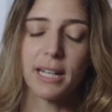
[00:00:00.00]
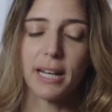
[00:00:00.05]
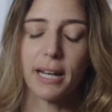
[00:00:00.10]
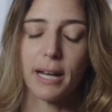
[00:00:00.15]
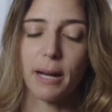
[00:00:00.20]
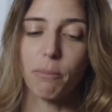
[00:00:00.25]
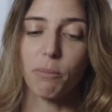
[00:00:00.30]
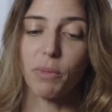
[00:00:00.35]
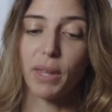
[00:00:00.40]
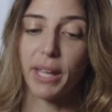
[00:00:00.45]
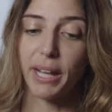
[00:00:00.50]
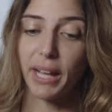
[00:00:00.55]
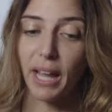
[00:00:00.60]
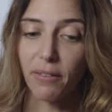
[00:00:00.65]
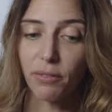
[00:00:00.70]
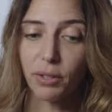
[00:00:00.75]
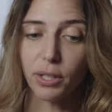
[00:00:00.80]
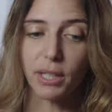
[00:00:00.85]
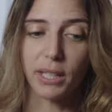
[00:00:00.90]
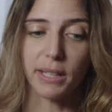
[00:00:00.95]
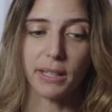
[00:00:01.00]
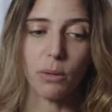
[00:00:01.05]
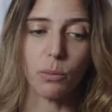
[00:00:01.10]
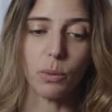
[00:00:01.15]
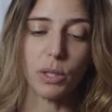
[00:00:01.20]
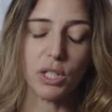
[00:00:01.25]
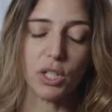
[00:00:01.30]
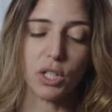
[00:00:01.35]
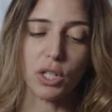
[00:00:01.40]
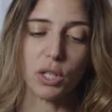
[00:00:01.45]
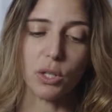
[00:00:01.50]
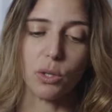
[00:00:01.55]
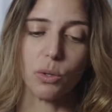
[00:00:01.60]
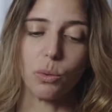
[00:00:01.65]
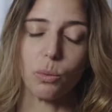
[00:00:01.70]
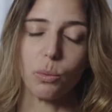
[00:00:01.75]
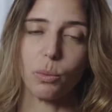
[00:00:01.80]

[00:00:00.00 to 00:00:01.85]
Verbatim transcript: Um, like everything that we do,